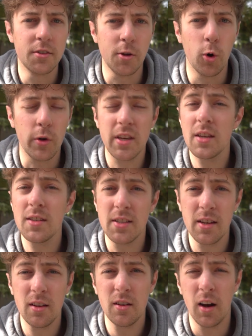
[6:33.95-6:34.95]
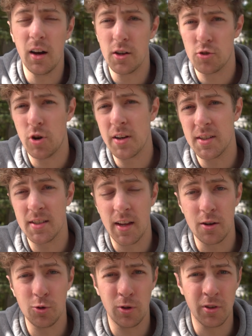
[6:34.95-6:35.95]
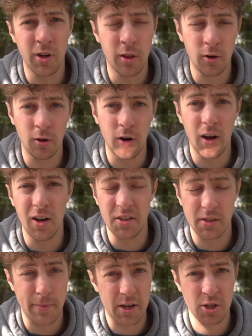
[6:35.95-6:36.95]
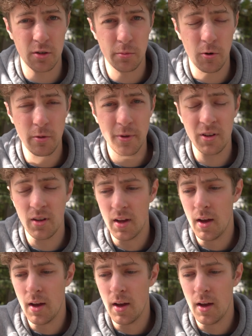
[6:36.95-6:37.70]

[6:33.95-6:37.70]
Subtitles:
So he did try to schedule another inspection appointment,